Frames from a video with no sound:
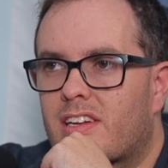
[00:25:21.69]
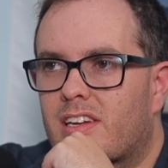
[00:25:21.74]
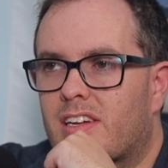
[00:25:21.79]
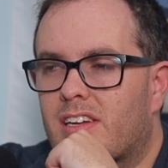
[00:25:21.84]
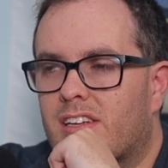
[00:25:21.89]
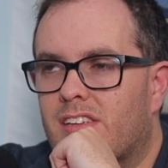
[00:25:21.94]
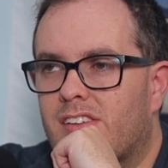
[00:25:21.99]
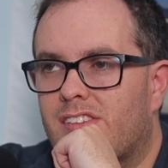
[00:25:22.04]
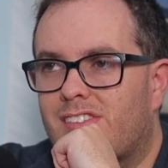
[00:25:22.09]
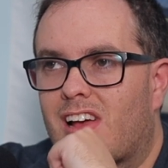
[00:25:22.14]

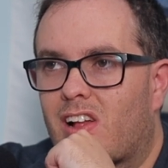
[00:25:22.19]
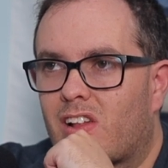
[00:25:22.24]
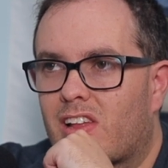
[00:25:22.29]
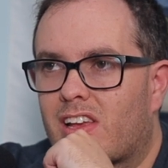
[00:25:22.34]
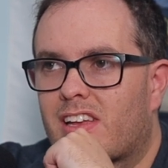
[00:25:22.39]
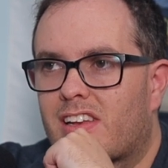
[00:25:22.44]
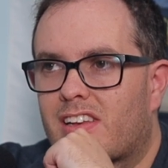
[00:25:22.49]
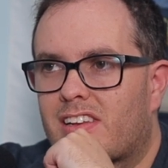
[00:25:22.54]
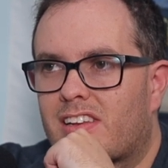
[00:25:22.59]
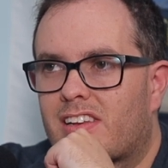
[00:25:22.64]

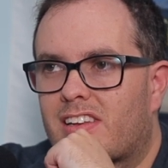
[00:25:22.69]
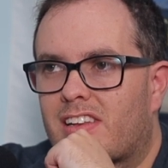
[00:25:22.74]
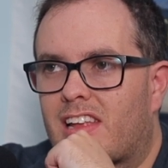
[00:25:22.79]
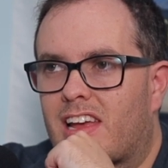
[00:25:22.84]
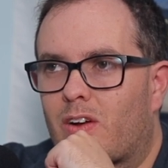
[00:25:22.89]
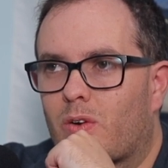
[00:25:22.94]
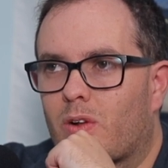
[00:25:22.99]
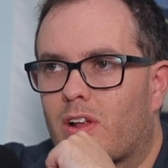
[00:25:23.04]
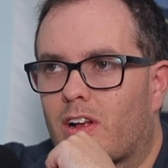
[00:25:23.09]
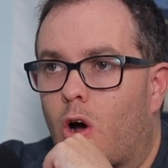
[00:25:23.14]
Zellion. They
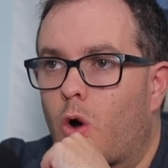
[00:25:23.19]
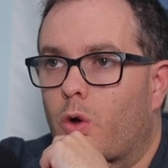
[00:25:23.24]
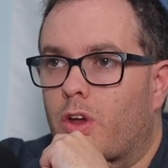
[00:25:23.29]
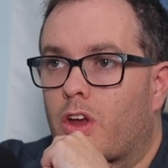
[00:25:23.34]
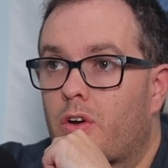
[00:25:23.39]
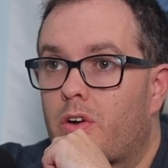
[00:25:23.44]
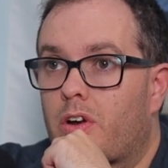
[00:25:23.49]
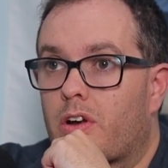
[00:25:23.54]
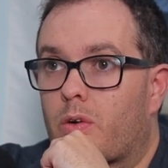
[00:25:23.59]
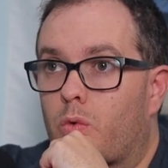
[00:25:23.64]
were like, "Oh,
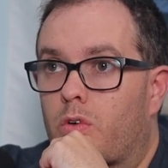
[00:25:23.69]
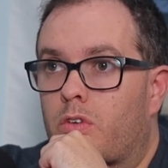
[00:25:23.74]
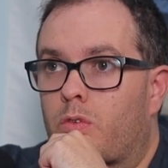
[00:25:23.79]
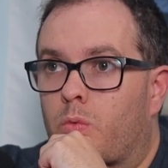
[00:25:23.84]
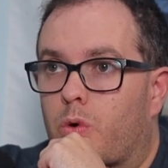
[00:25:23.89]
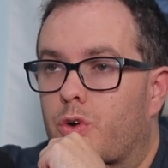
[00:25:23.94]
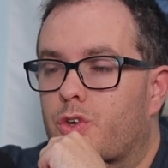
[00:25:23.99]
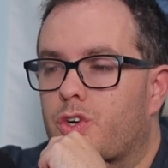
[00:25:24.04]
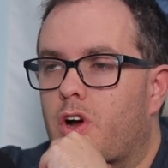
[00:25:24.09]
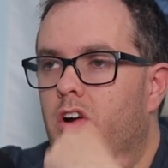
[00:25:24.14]
you're a
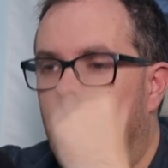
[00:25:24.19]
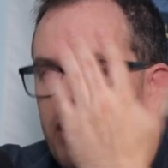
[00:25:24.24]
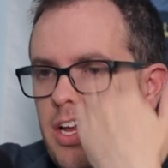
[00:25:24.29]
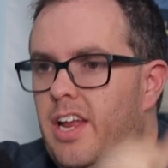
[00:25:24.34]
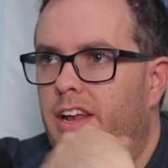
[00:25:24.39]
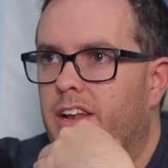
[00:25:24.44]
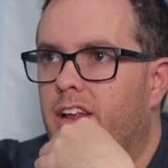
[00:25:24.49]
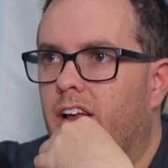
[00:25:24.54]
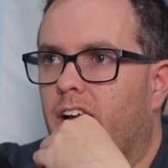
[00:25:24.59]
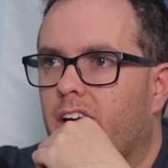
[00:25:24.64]
Rosharan, get
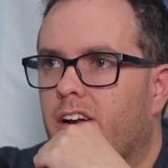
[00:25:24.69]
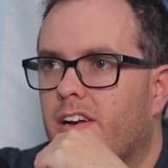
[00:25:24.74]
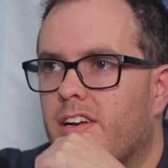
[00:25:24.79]
in here!"